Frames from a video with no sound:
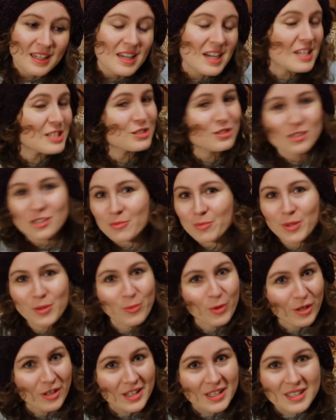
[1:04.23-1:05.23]
I shouldn't have been
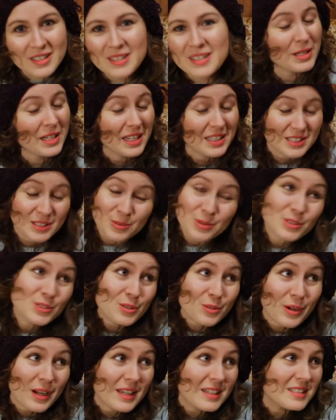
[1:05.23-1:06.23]
worried because it was
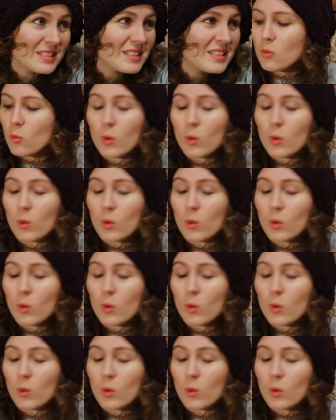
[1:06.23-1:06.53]
great.